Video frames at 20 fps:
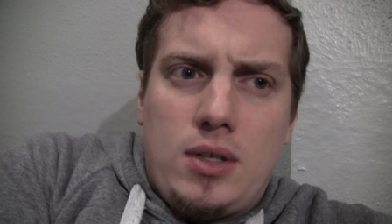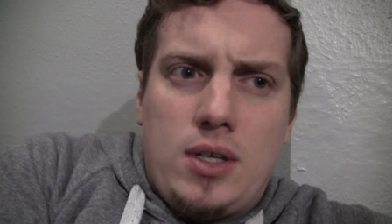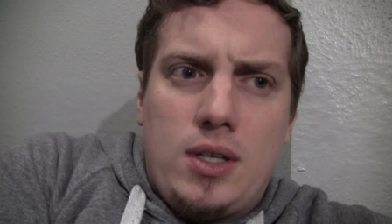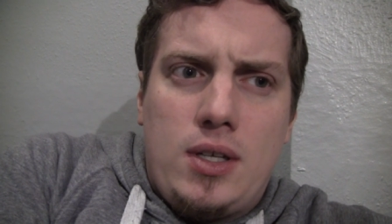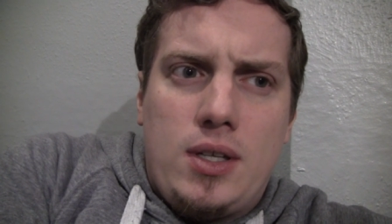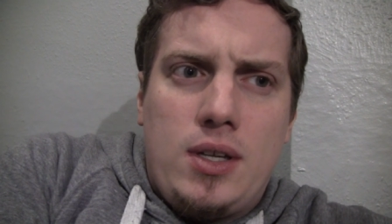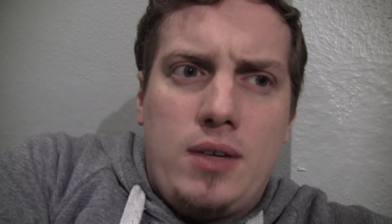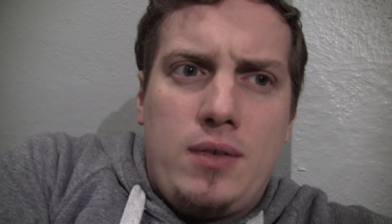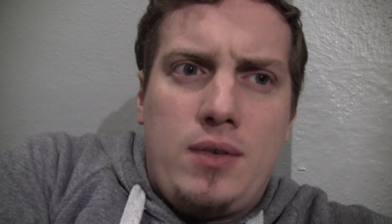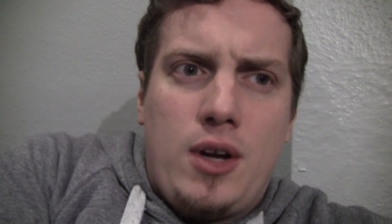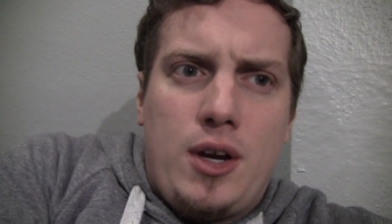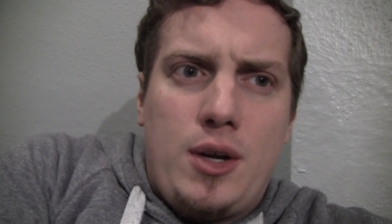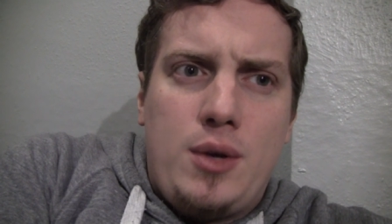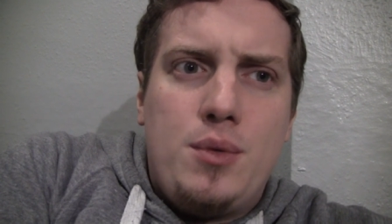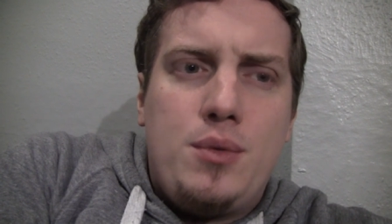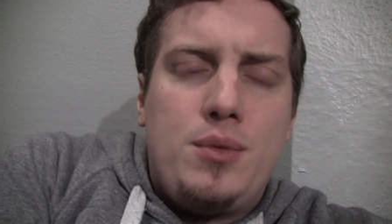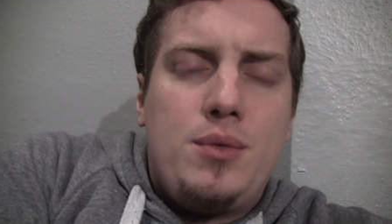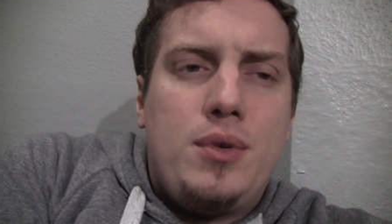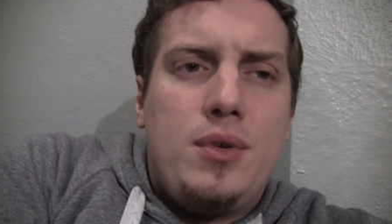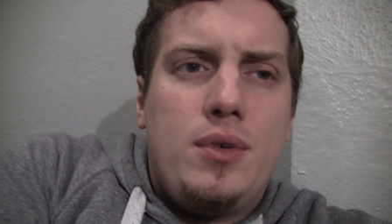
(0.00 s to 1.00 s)
Uh, they've
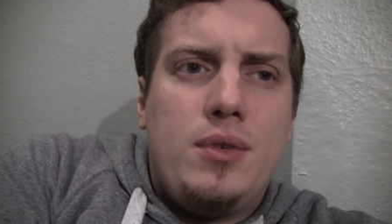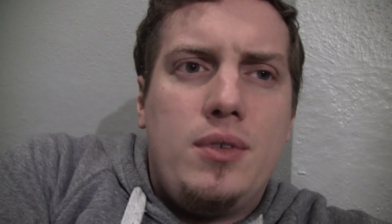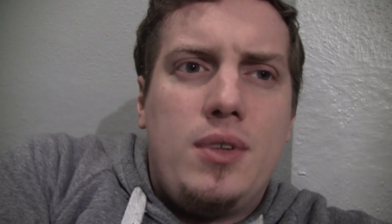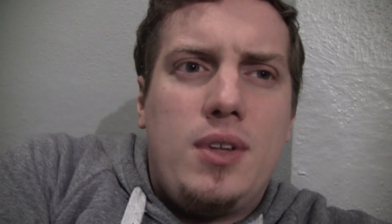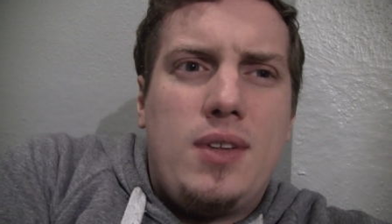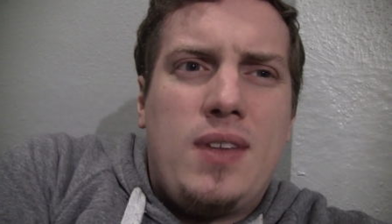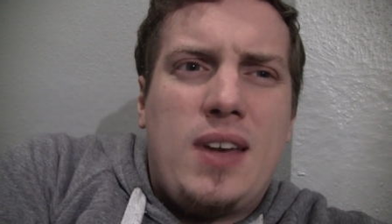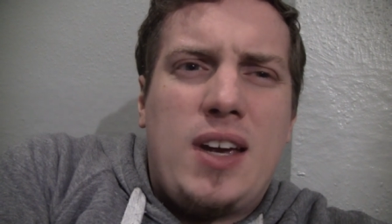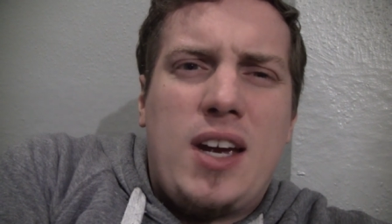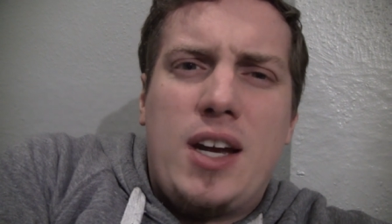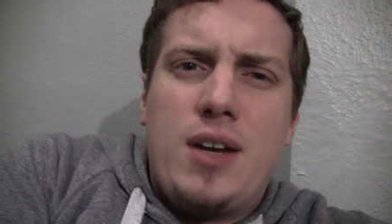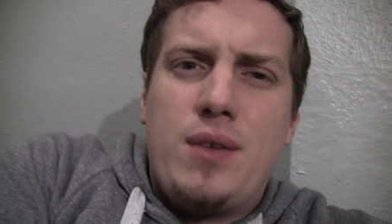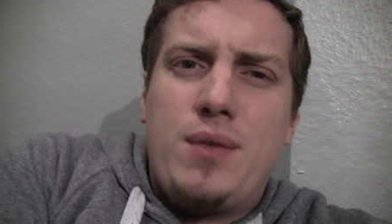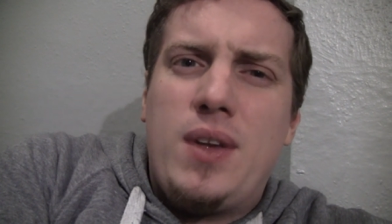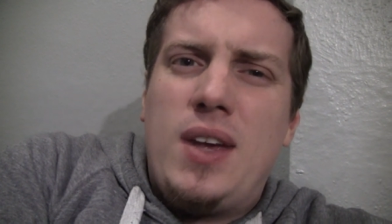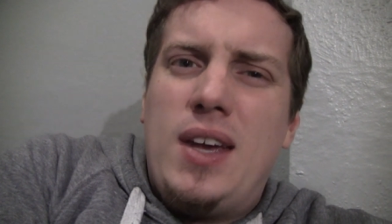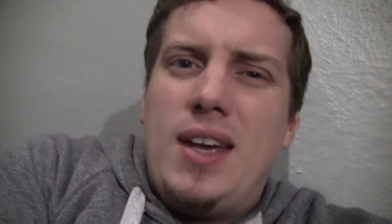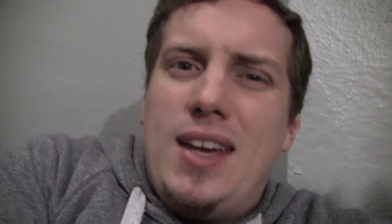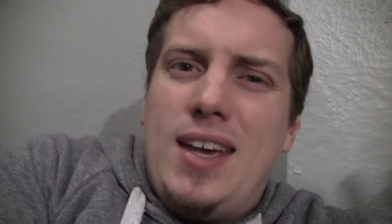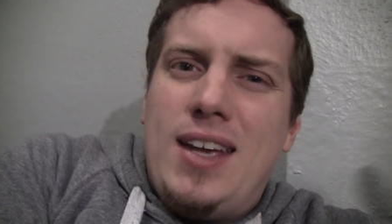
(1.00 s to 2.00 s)
kind of they kind
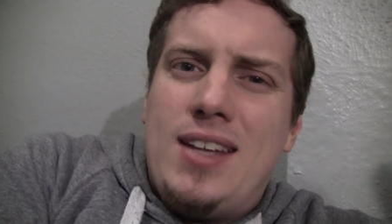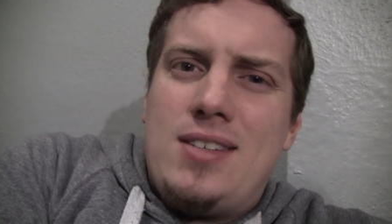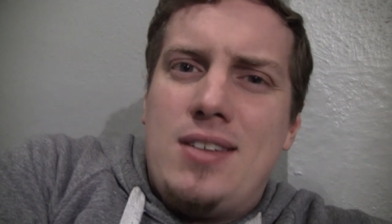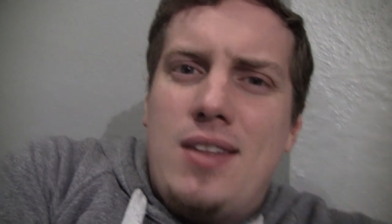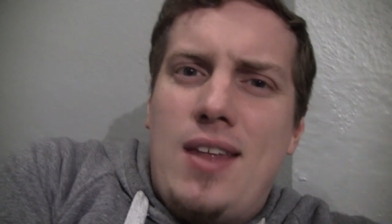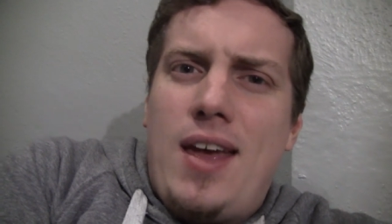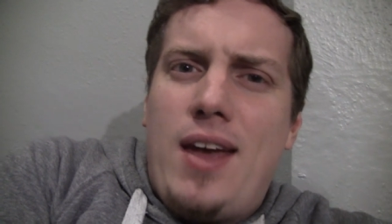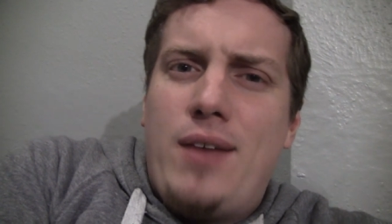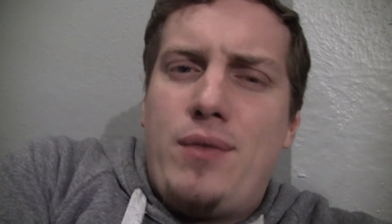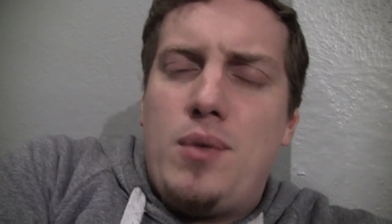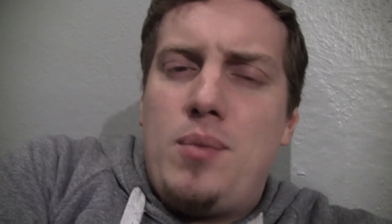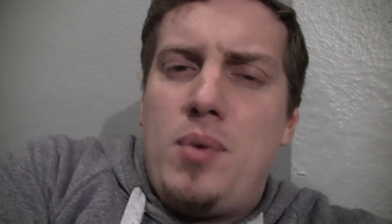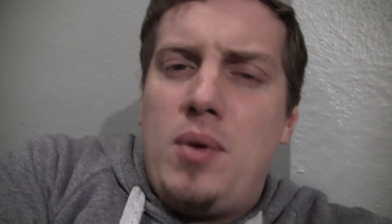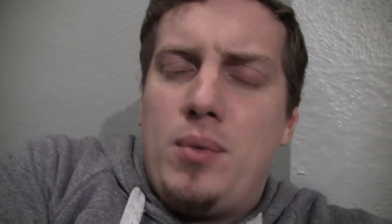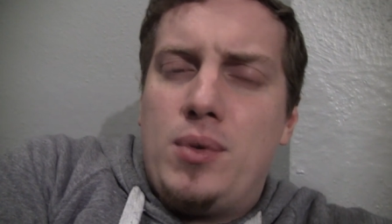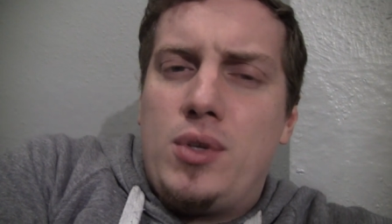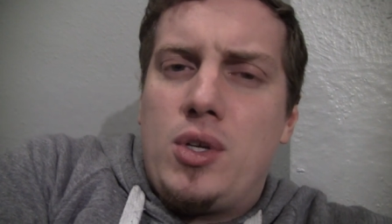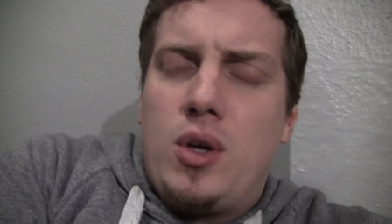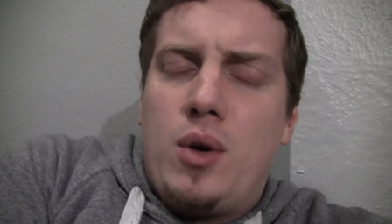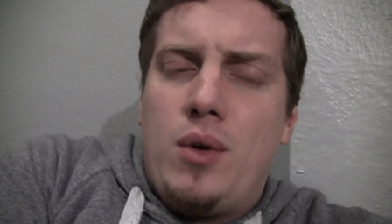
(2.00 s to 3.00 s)
of it's there for
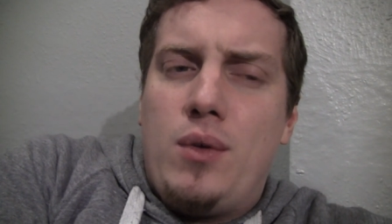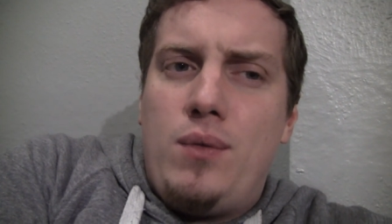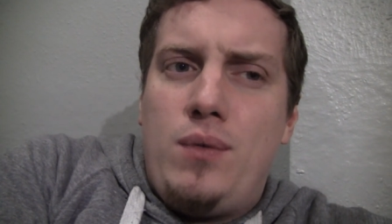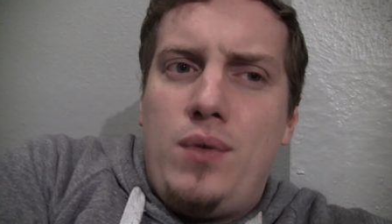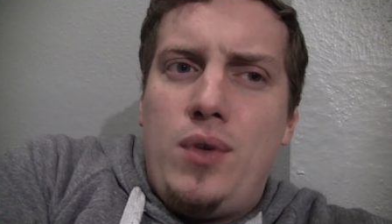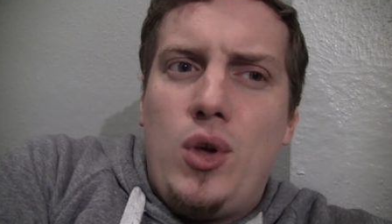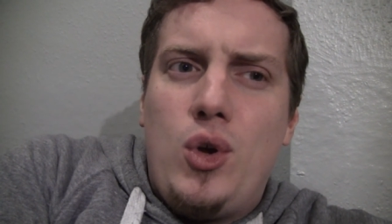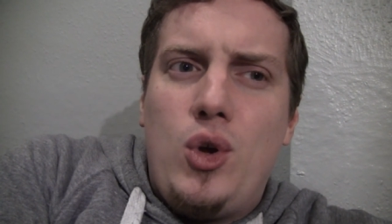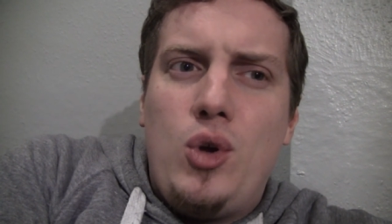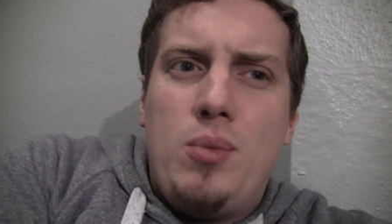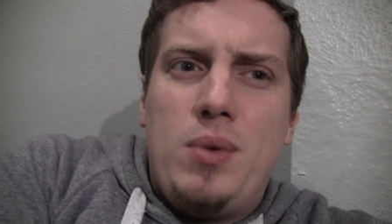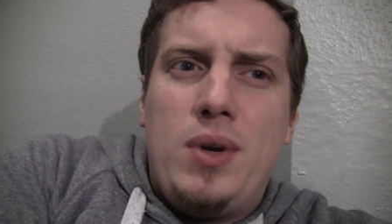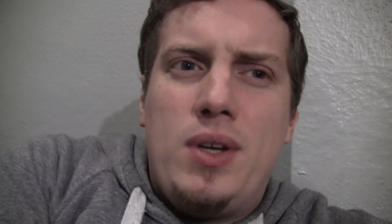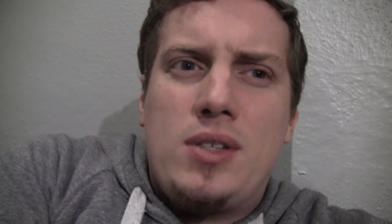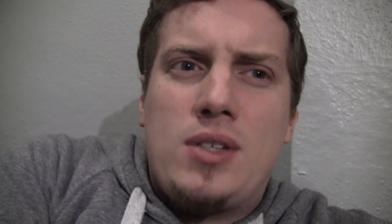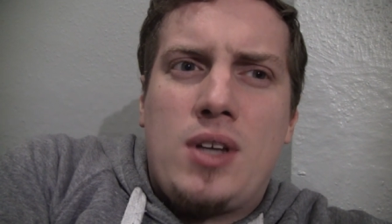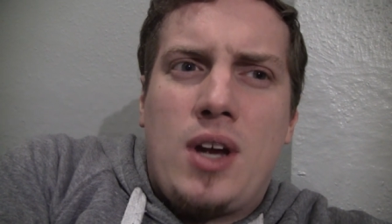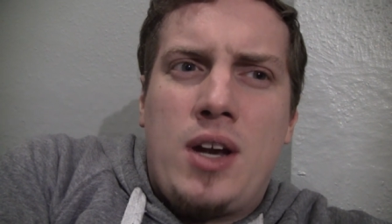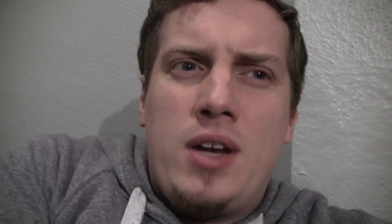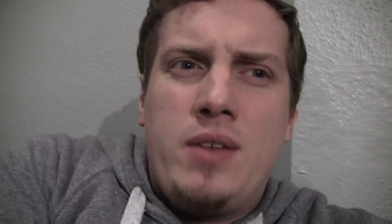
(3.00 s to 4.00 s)
people to go and view, but
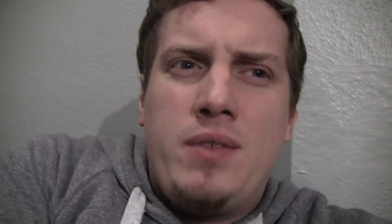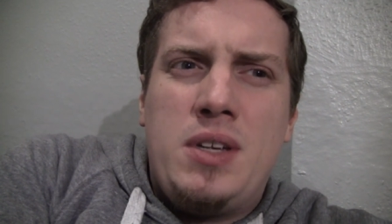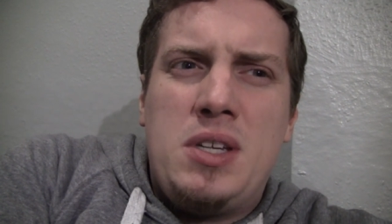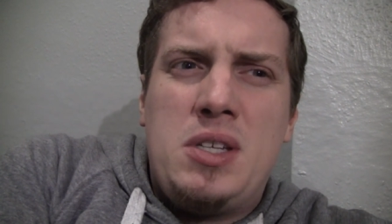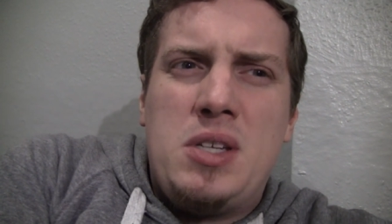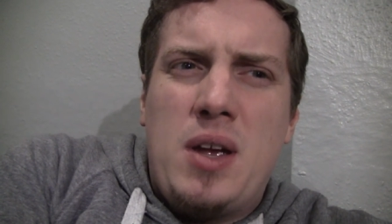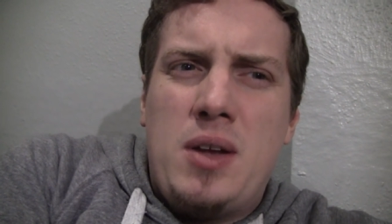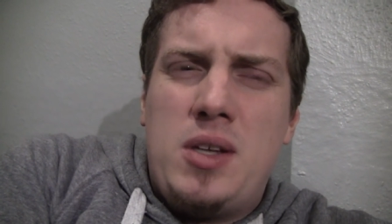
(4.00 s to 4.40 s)
it's kind of it,